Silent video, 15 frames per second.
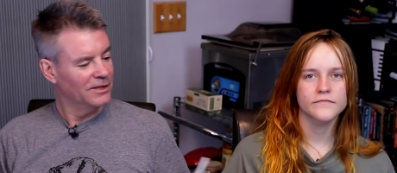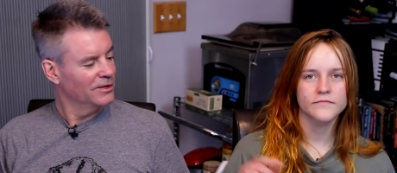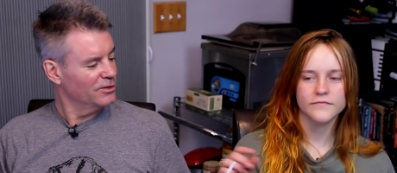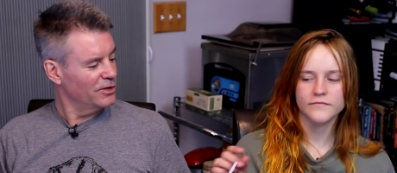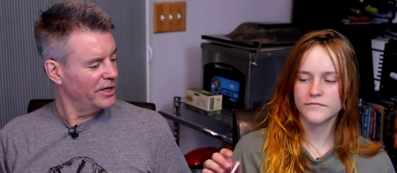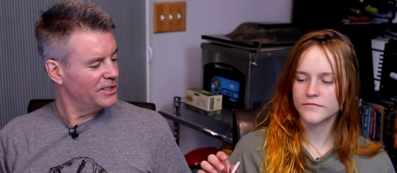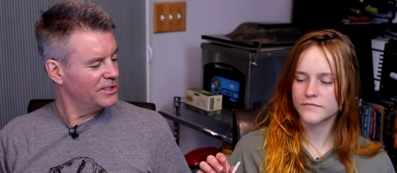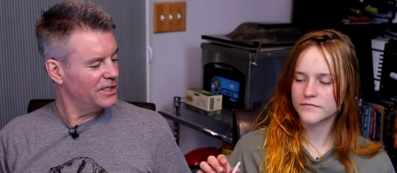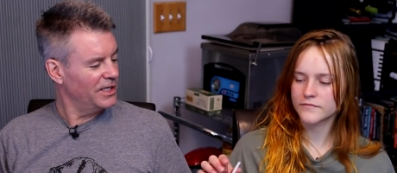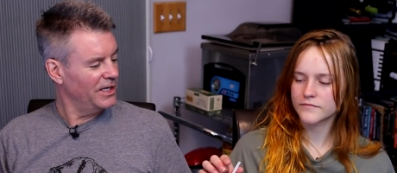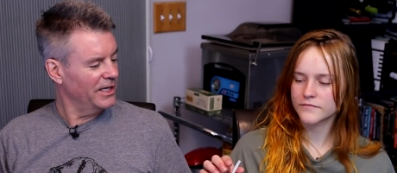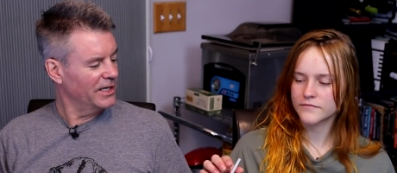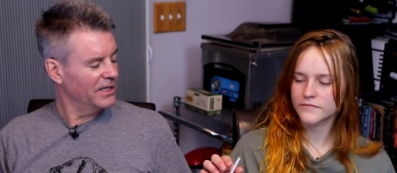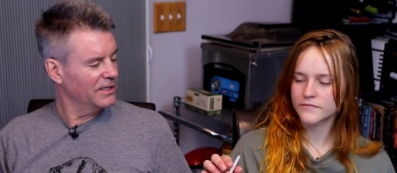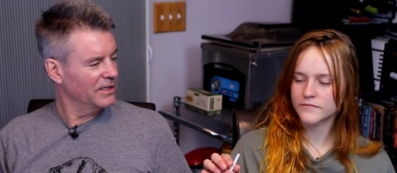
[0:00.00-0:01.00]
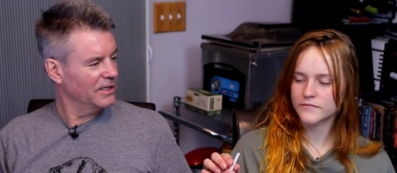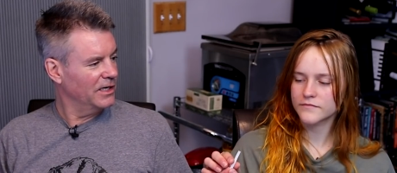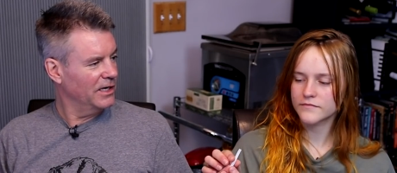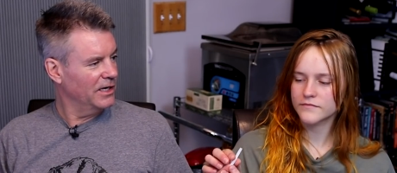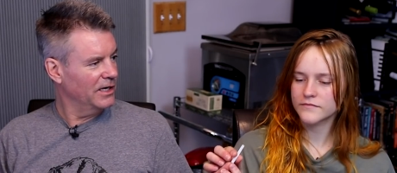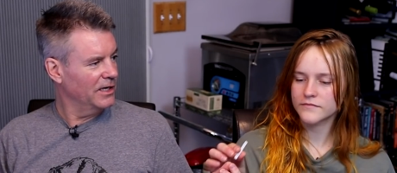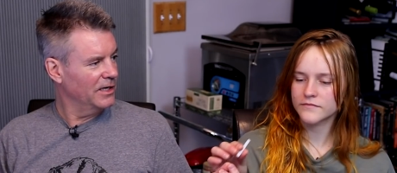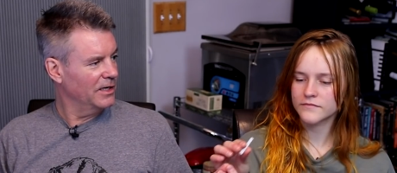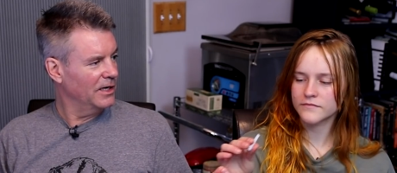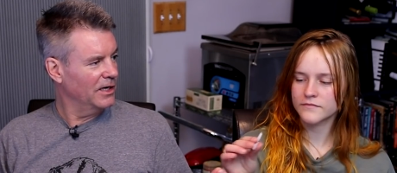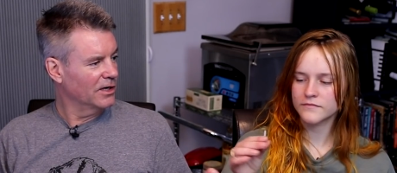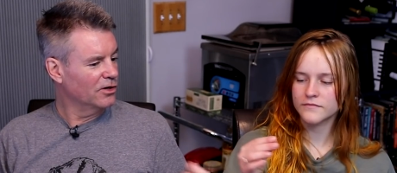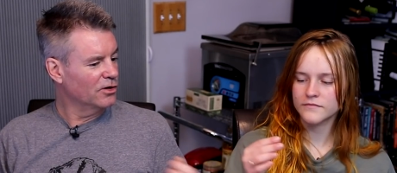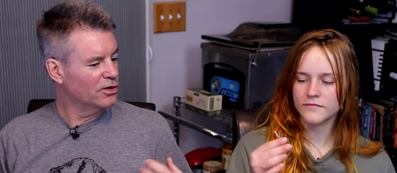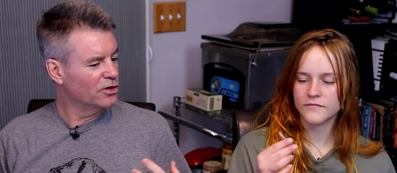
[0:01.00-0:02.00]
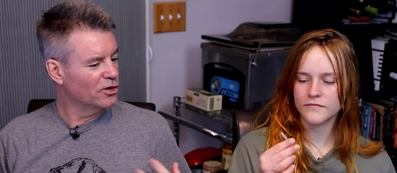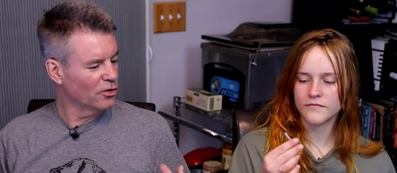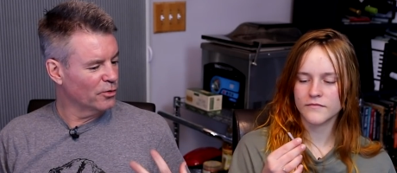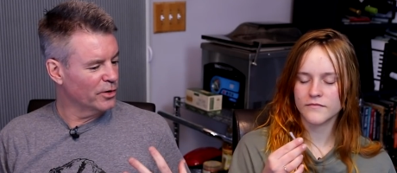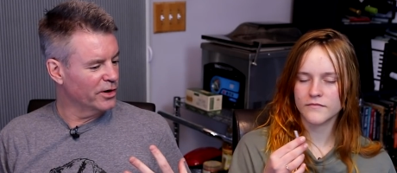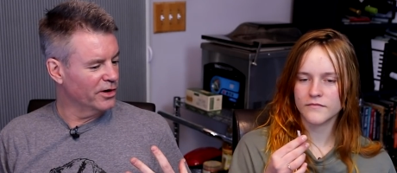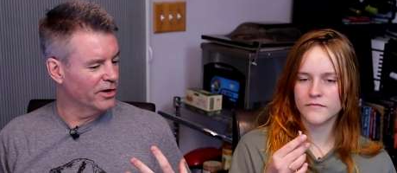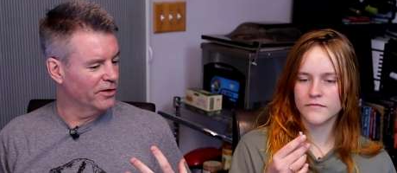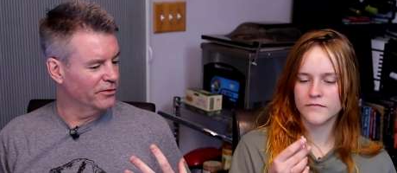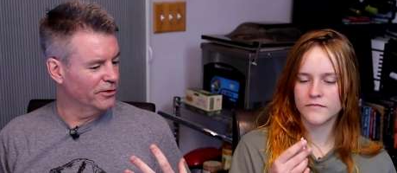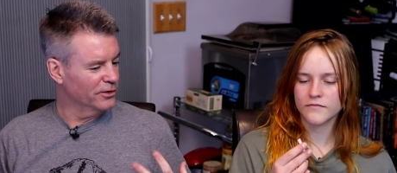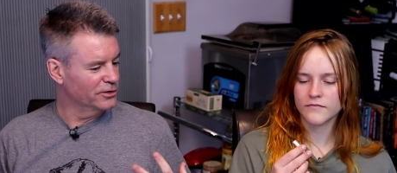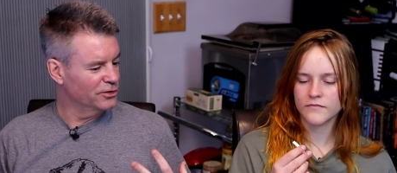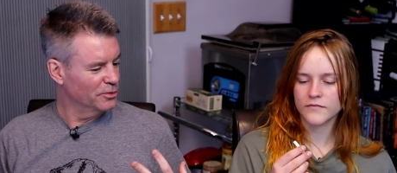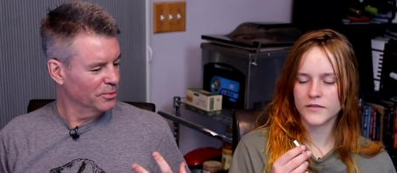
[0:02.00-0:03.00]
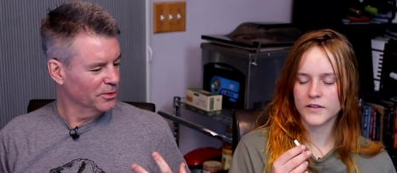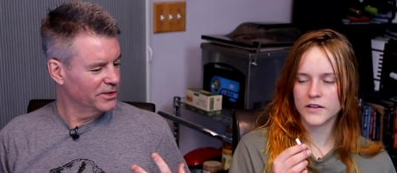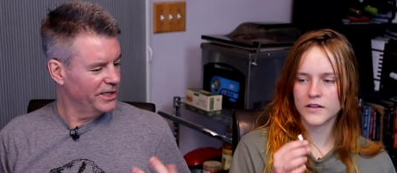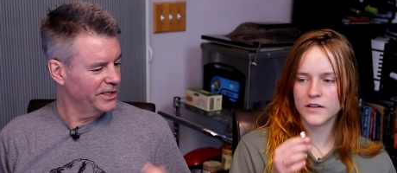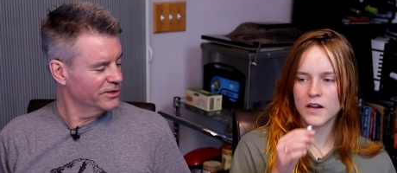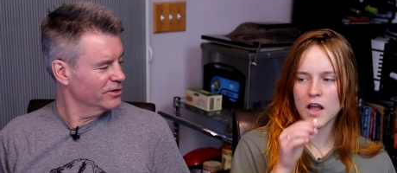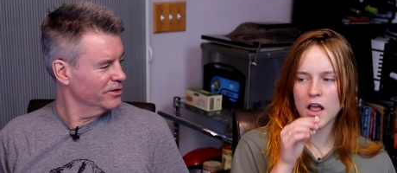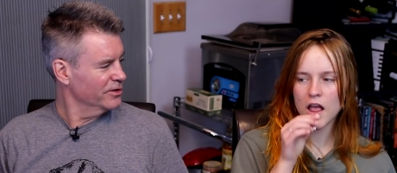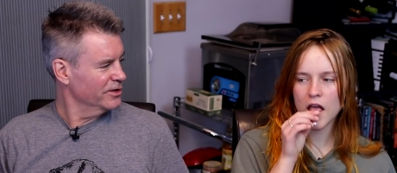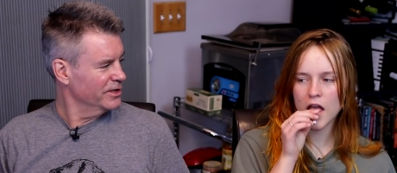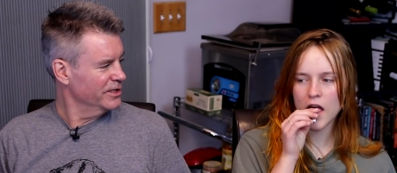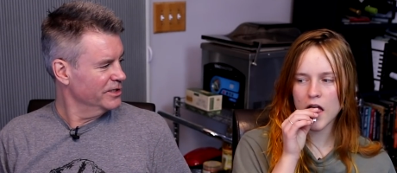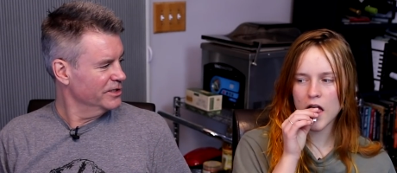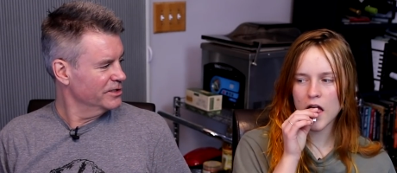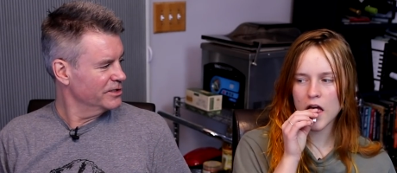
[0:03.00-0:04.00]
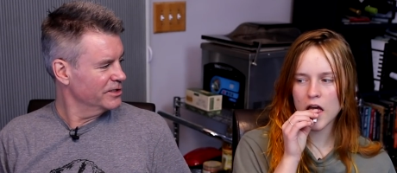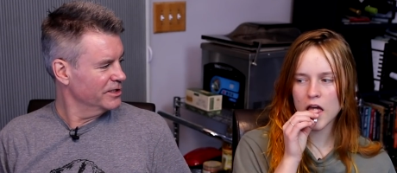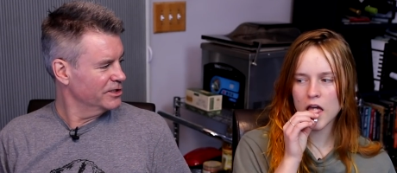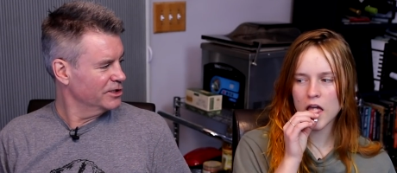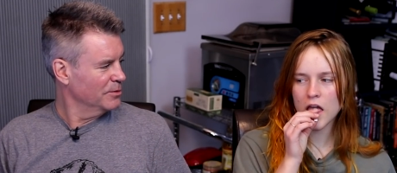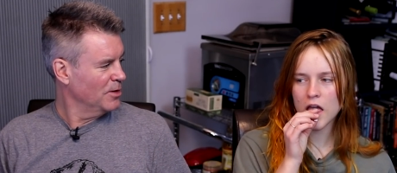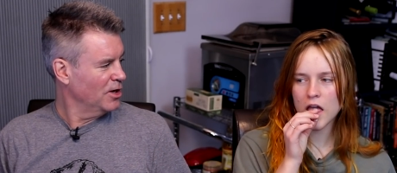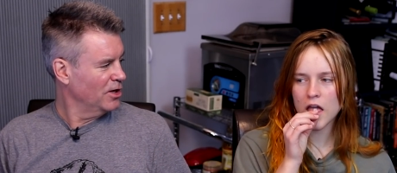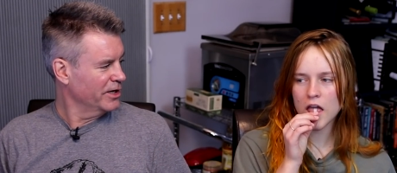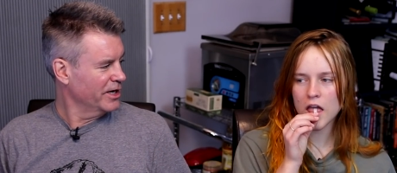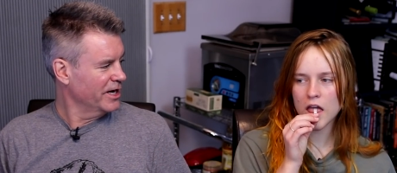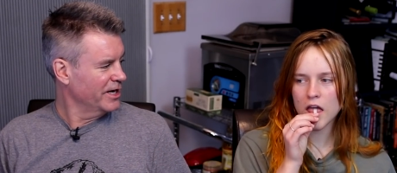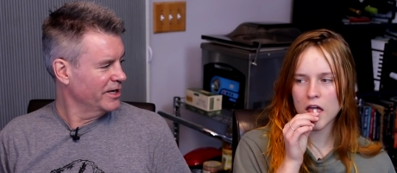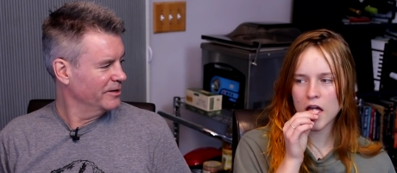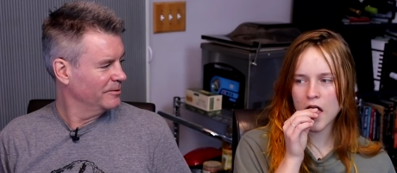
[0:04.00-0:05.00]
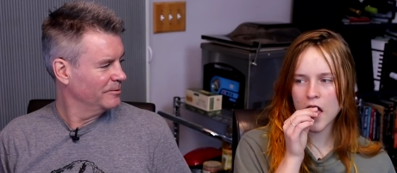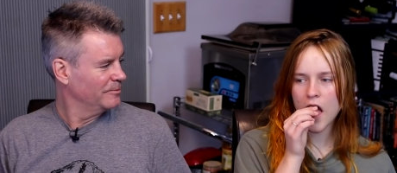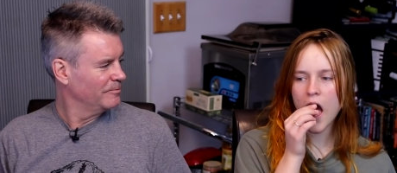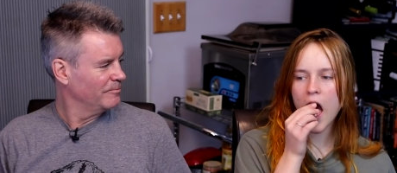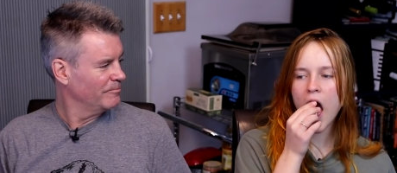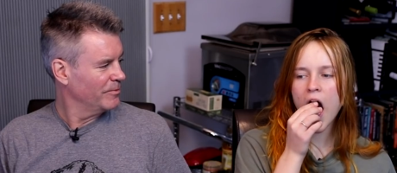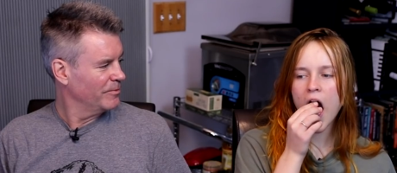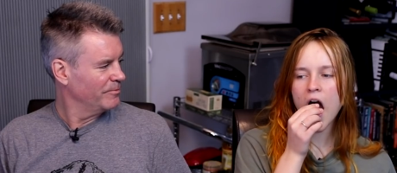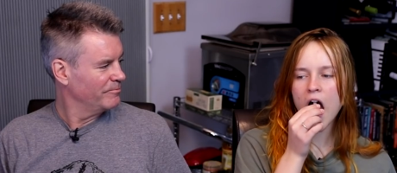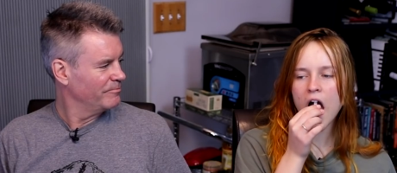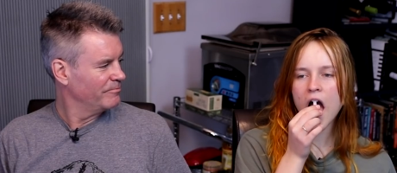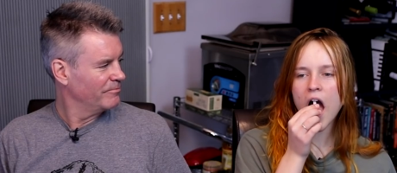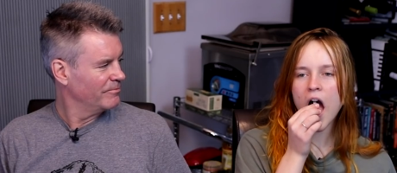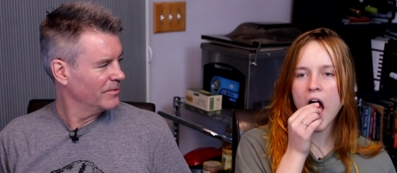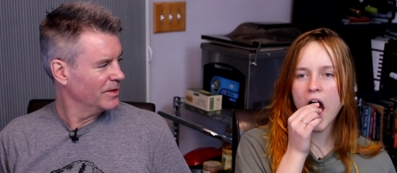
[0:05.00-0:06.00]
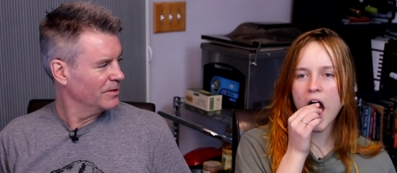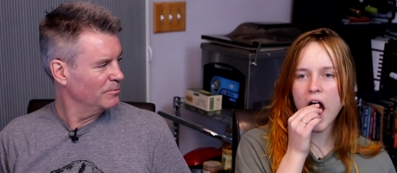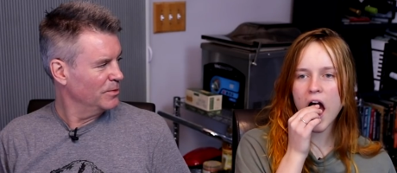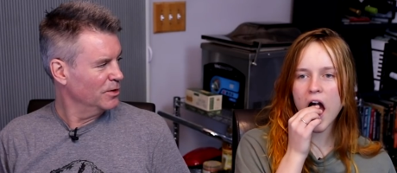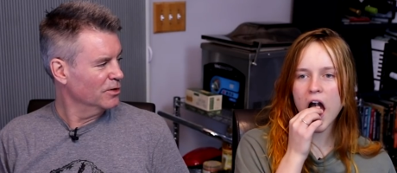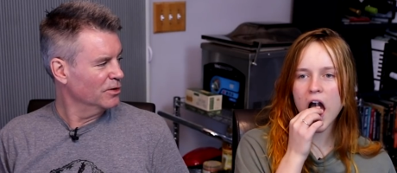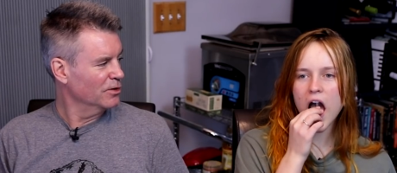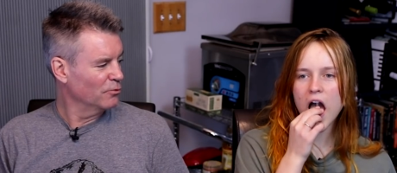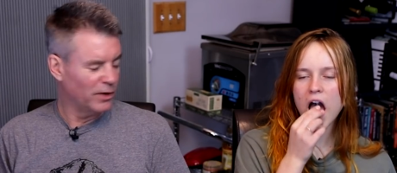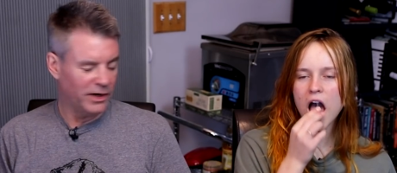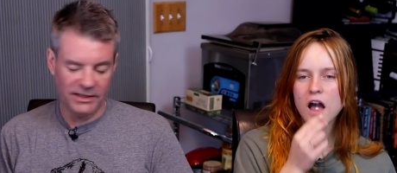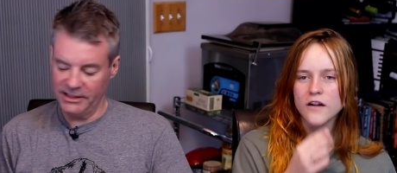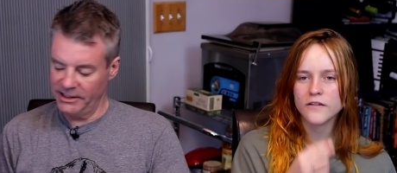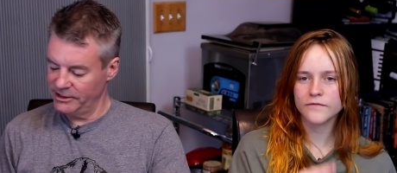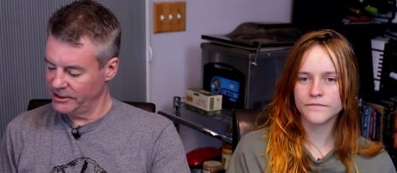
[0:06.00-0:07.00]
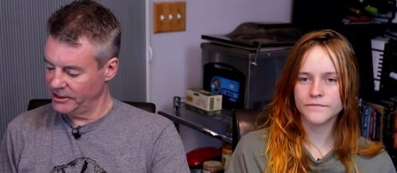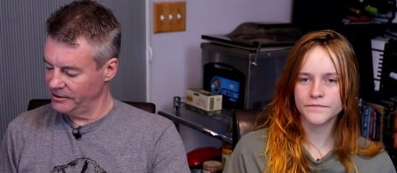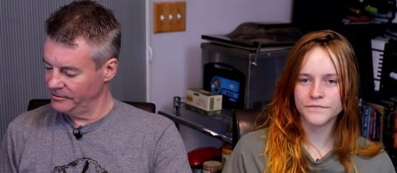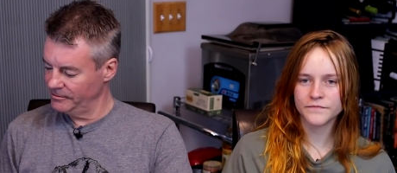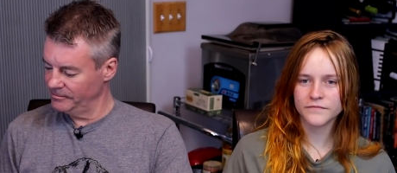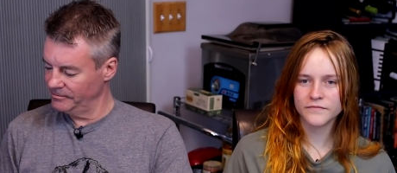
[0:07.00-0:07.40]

Speaker 1: So I guess like uh, a good career if you're a super taster is a sommelier. Uh-huh. Good at wine tasting.